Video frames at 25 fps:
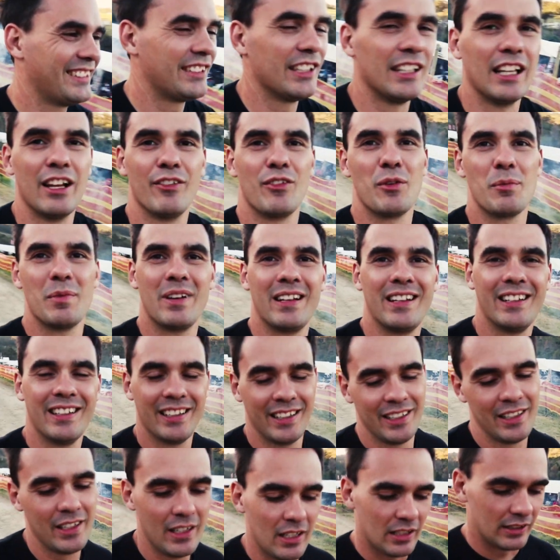Still love you, buddy.
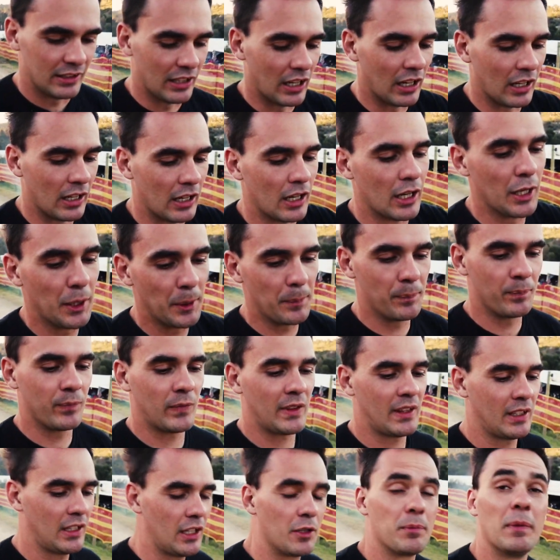No,
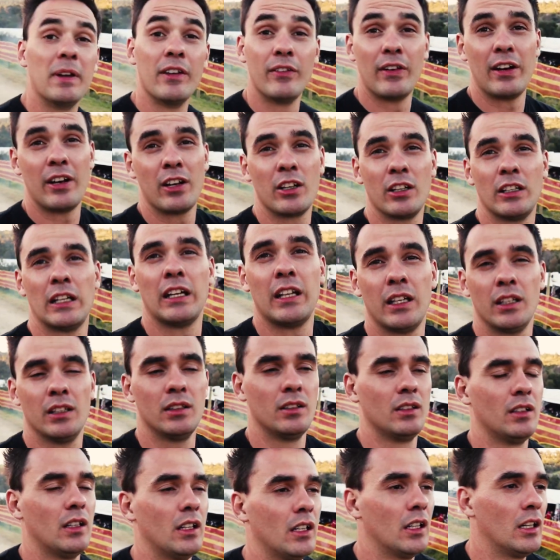it's been a very good day.
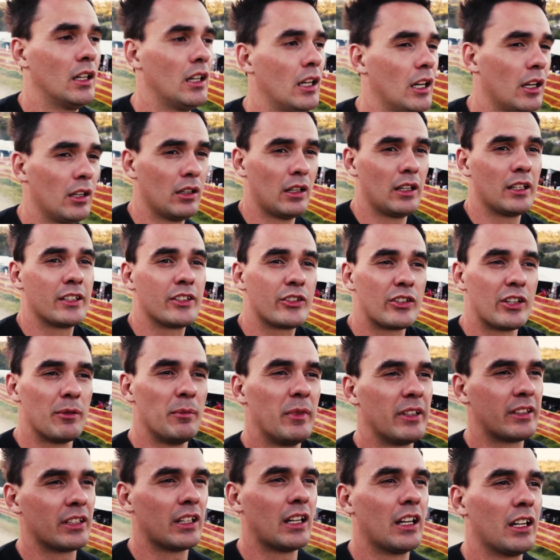
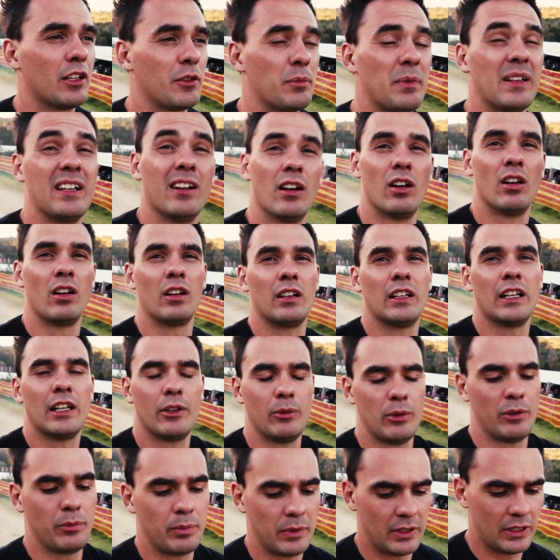Extremely tired. It's been a long
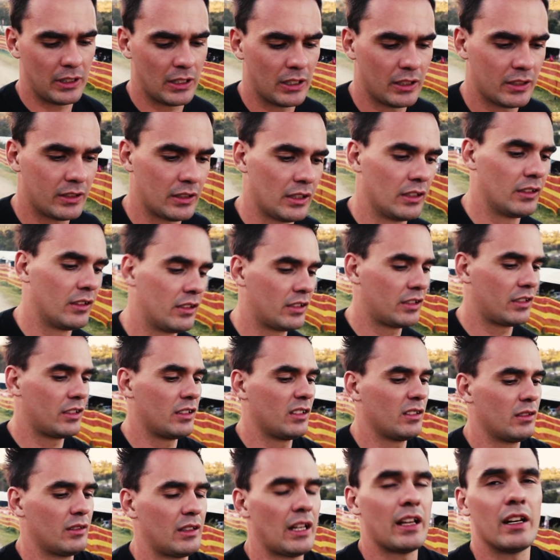day. We've been here since
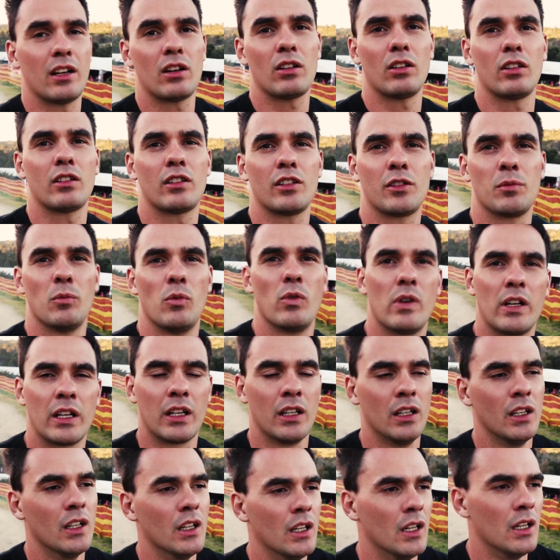10 o'clock this
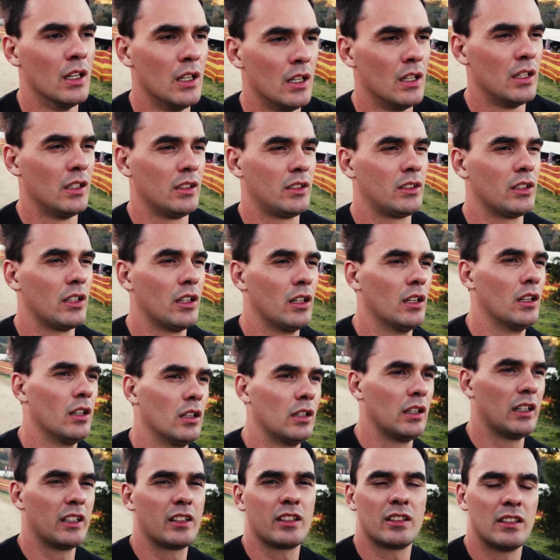morning.
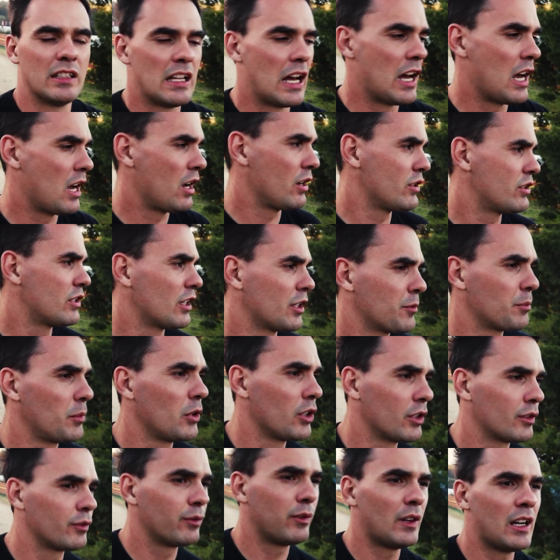So it's now just
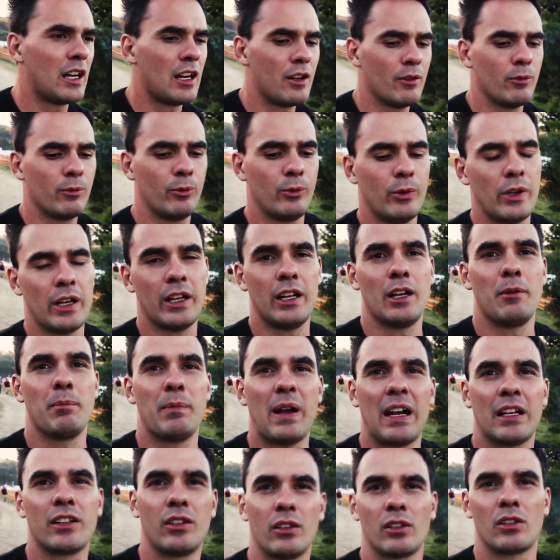past 5. We're heading
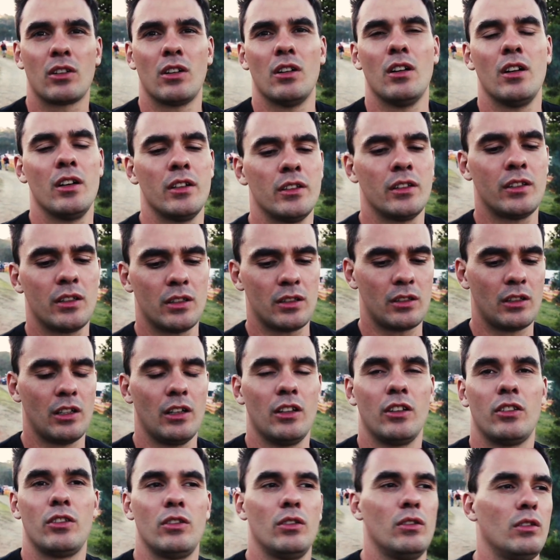back to the cars.
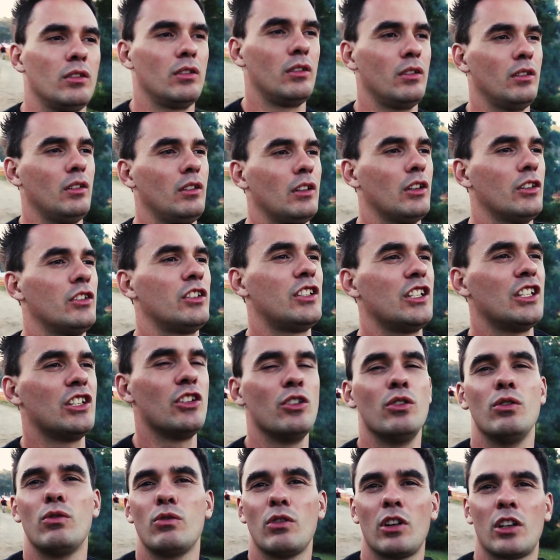Going to go see
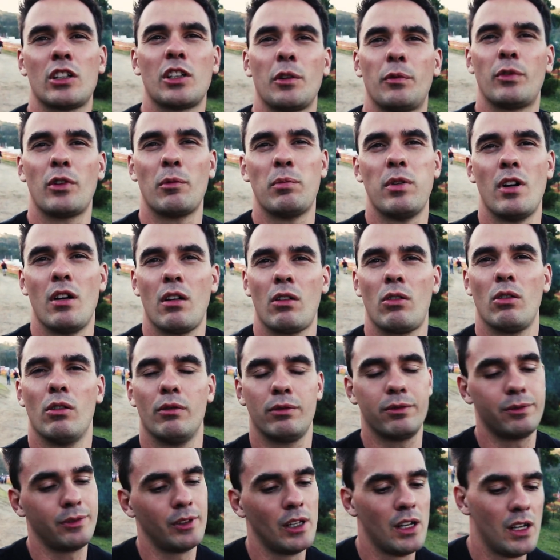who rocks up for a park
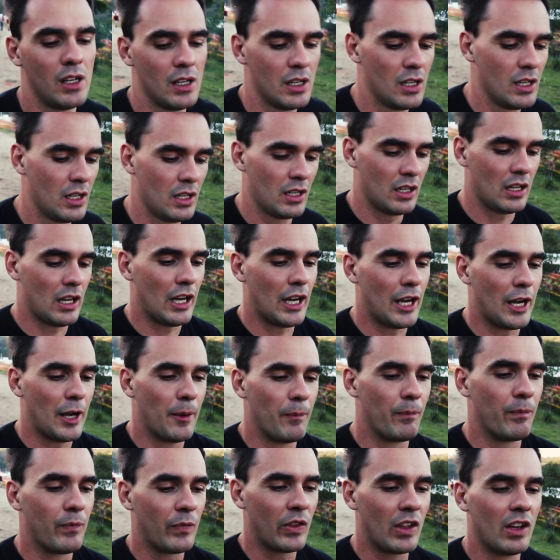
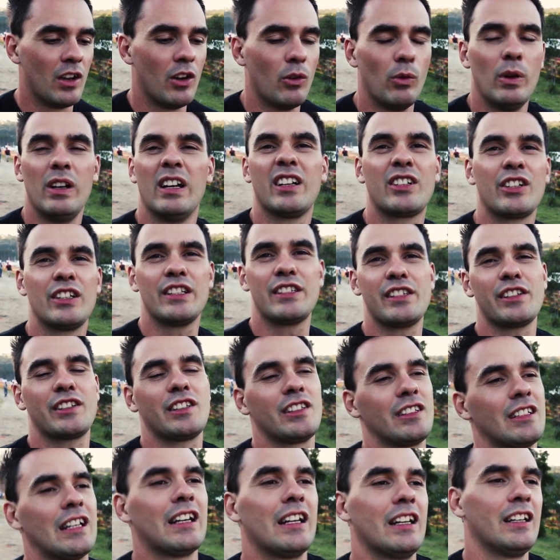off. We literally just
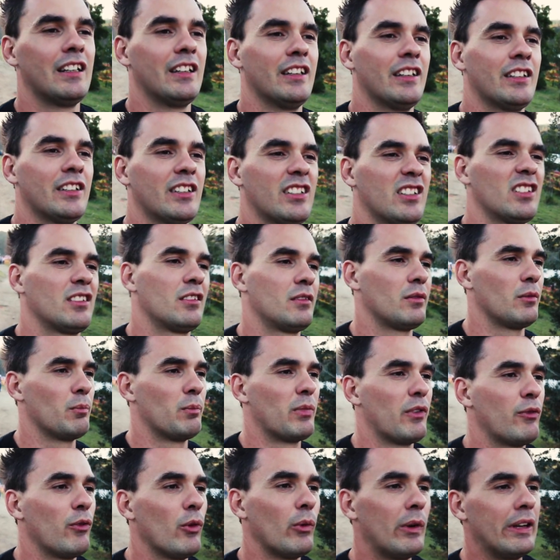decided this
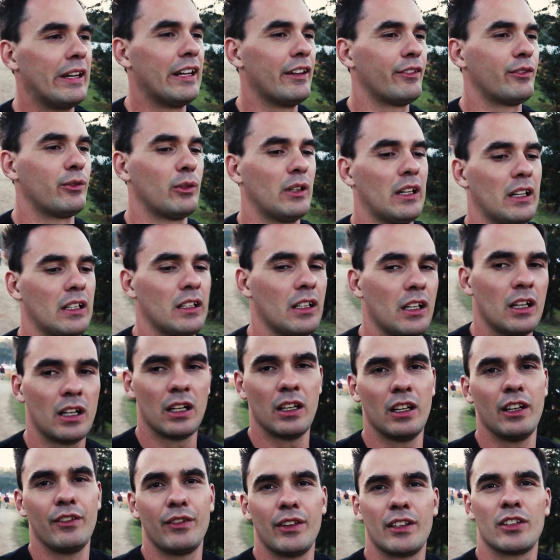before we left. We're like,
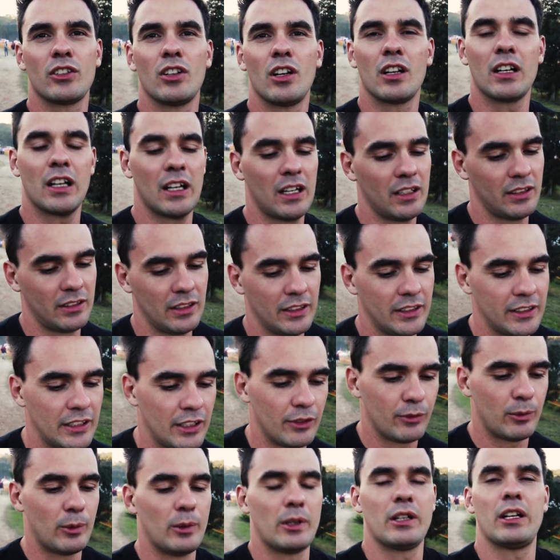if there's car guys, let's
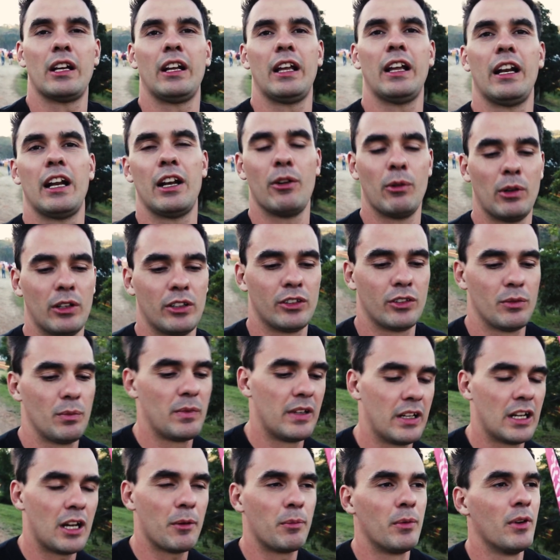see if we can get anyone to
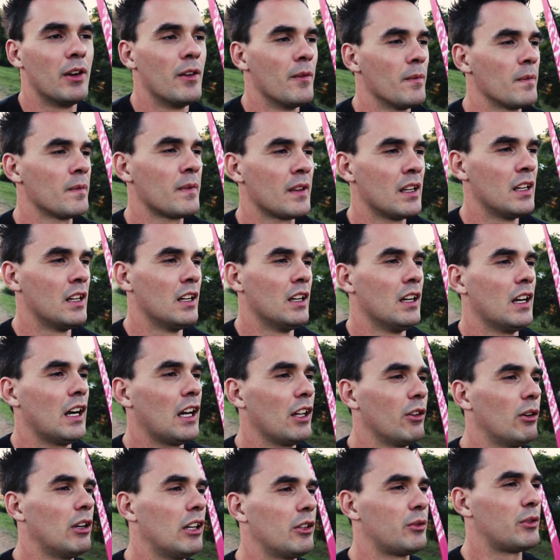meet up.
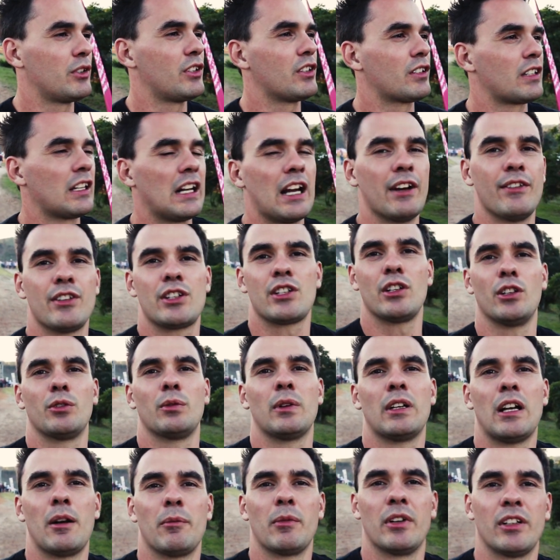Otherwise, we're just going to have a chilled
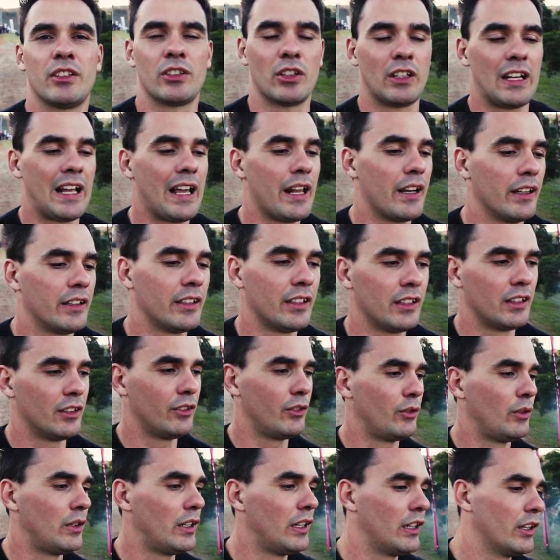one. I'm going to start editing the
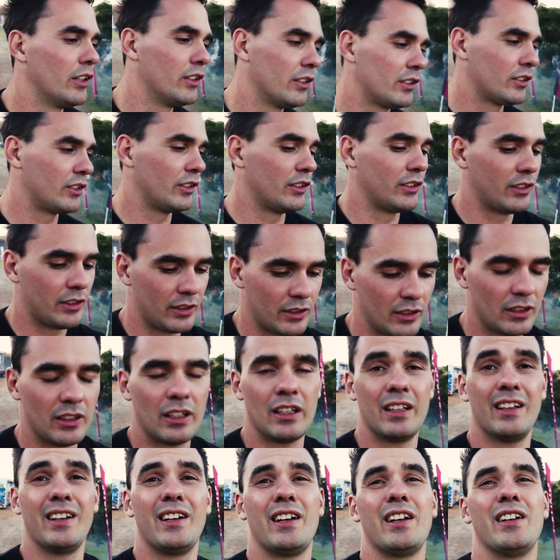videos because
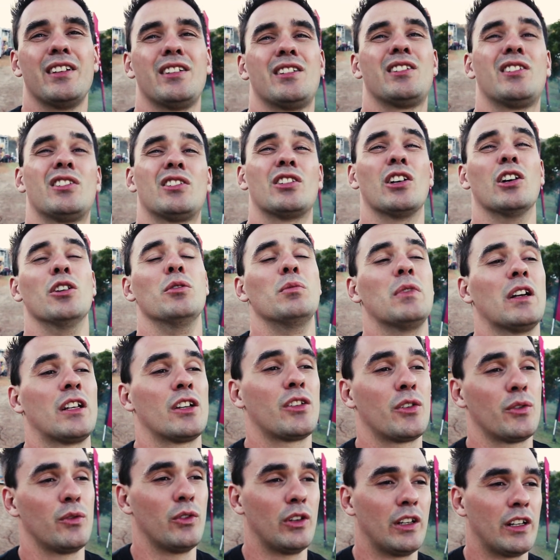there is so
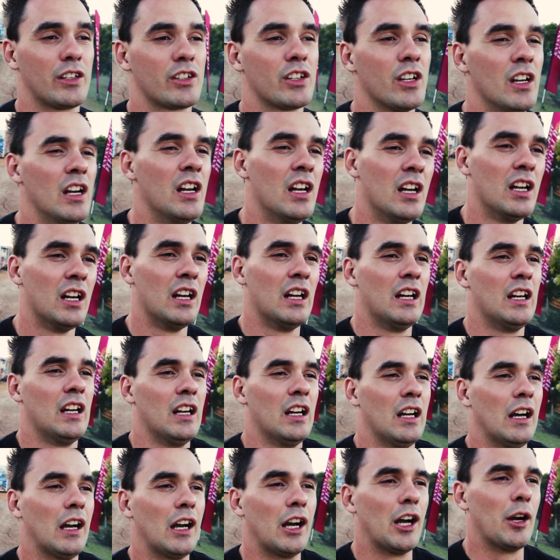much footage.
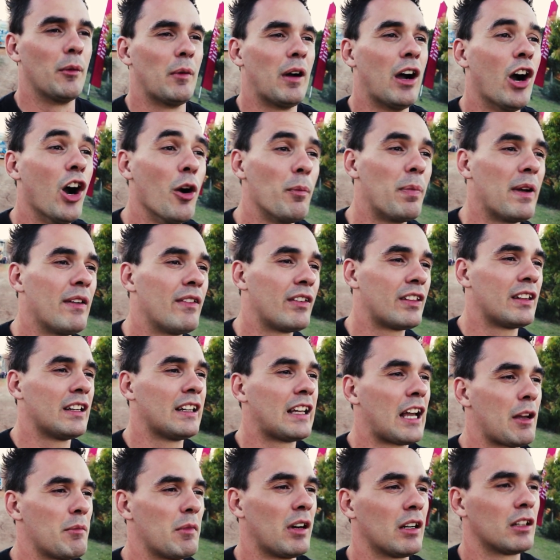I hope
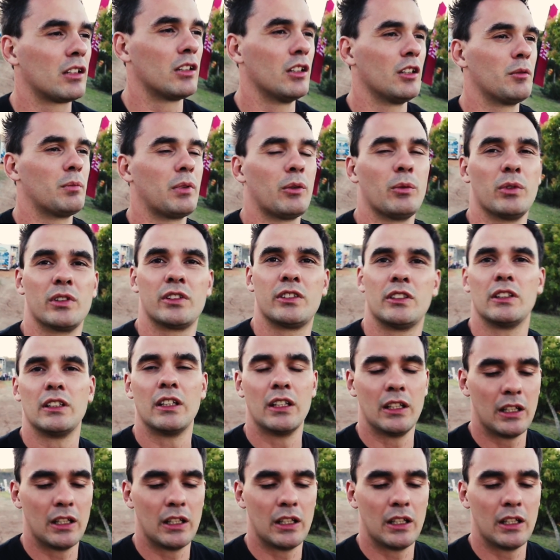everything came out good, but we'll see.